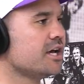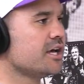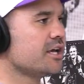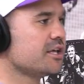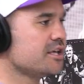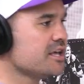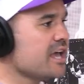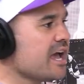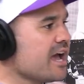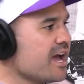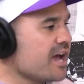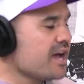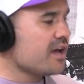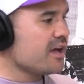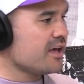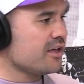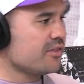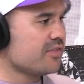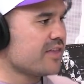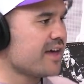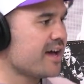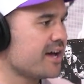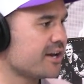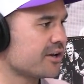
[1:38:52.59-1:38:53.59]
Yeah,
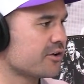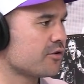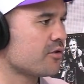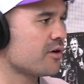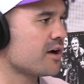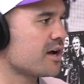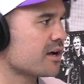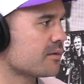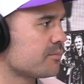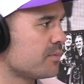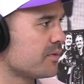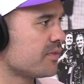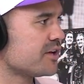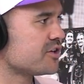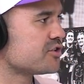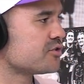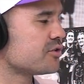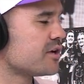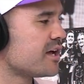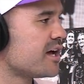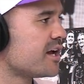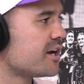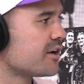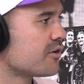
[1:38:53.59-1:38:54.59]
they had a crack, but they
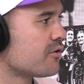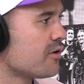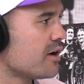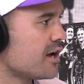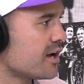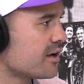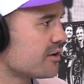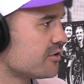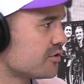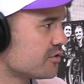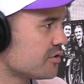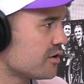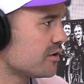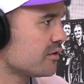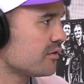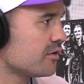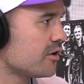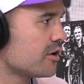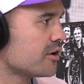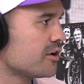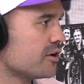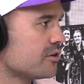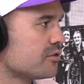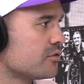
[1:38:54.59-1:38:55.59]
should have had a crack because,
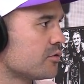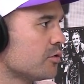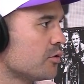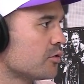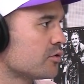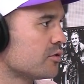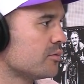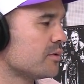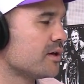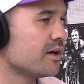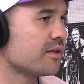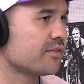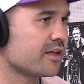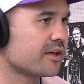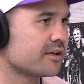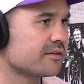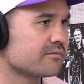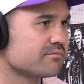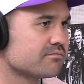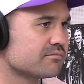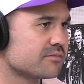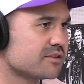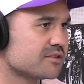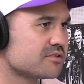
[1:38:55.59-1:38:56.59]
like I talked about,
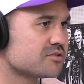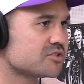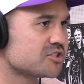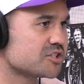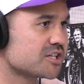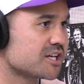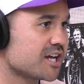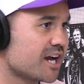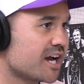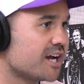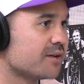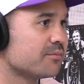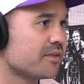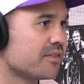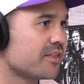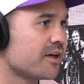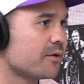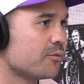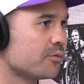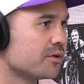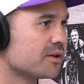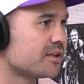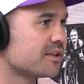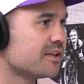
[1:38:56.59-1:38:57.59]
this is a game that
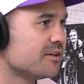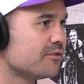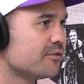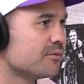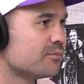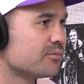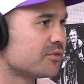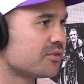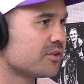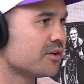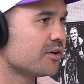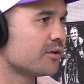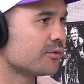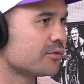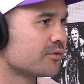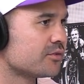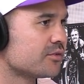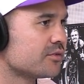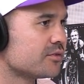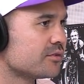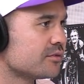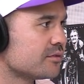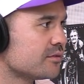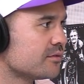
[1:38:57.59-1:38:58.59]
they would have given
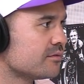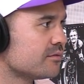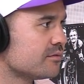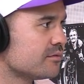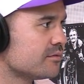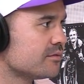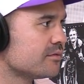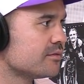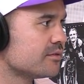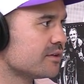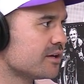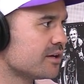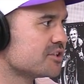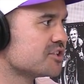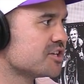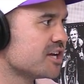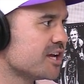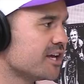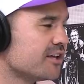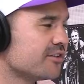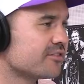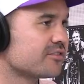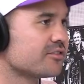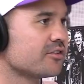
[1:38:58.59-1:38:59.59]
themselves a
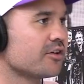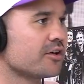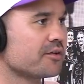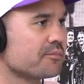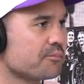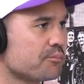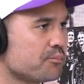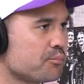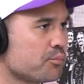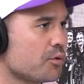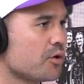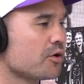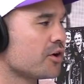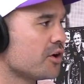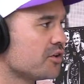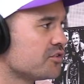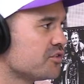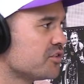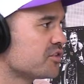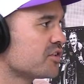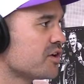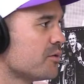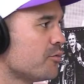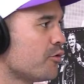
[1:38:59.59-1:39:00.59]
chance. Like Broncos
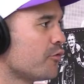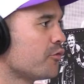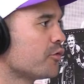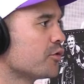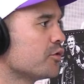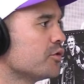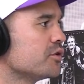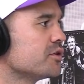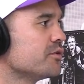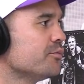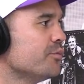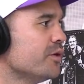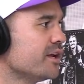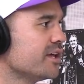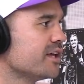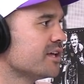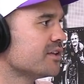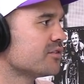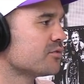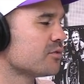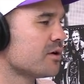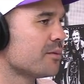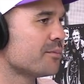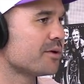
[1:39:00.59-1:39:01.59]
just come off a good win
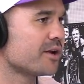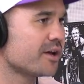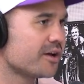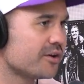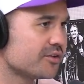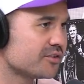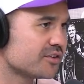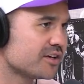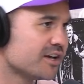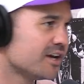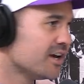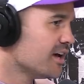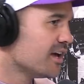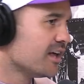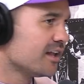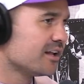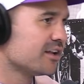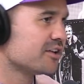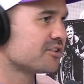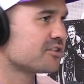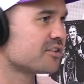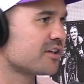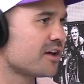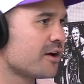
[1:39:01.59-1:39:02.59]
against Rabbitohs.
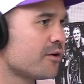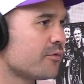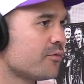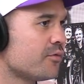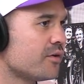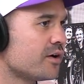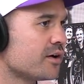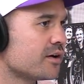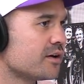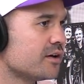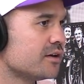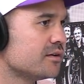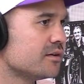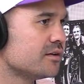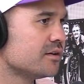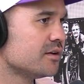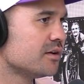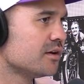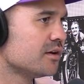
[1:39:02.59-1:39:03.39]
Let's go fucking